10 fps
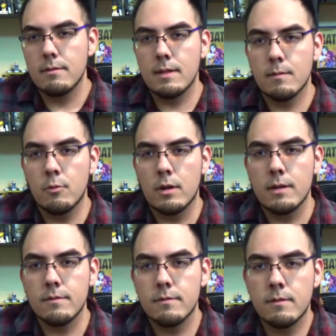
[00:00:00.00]
That's more of
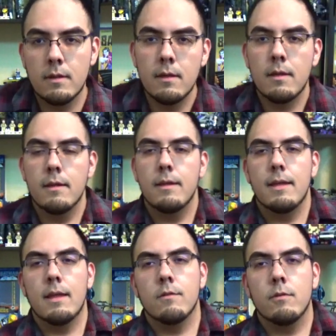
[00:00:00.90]
this.
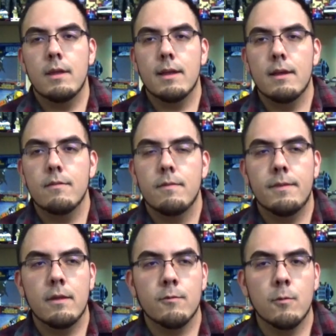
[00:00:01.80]
And so, yeah, guys,
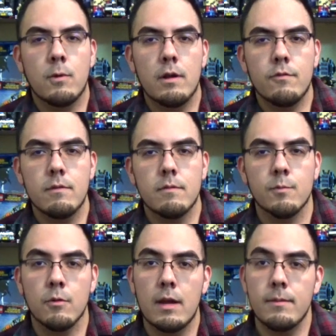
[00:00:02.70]
thanks for watching,
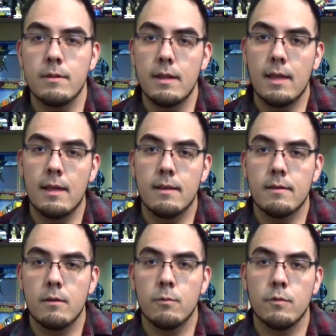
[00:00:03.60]
subscribing, and
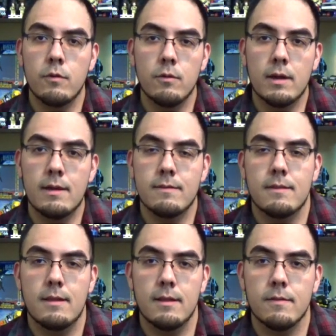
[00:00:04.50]
we'll see you guys at
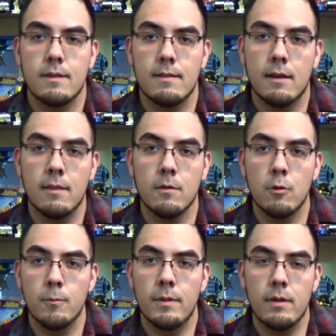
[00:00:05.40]
the next Guitarra de
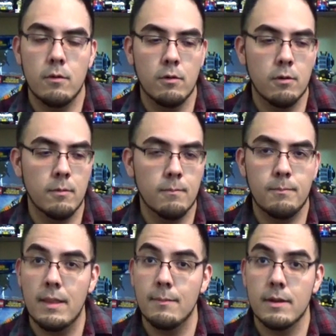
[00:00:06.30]
Golpe or
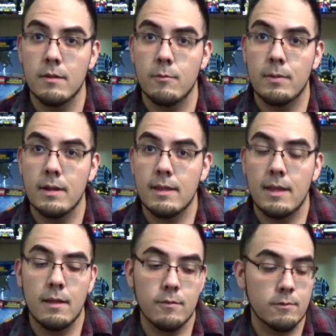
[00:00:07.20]
Play Mariachi
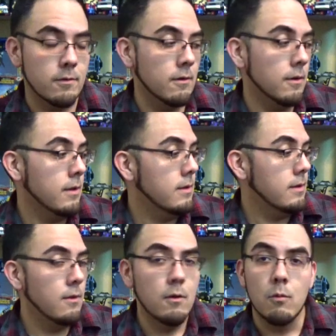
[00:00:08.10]
podcast or
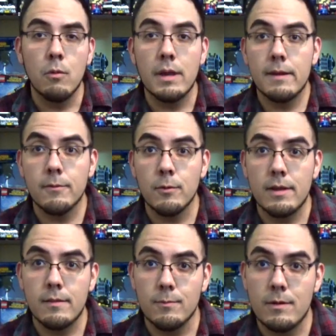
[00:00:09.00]
whatever
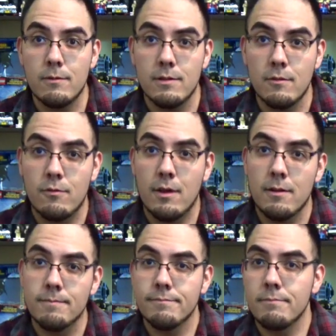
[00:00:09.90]
it is we do on this
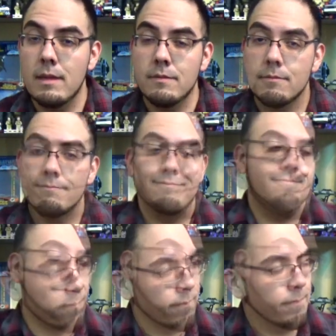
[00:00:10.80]
channel. Peace.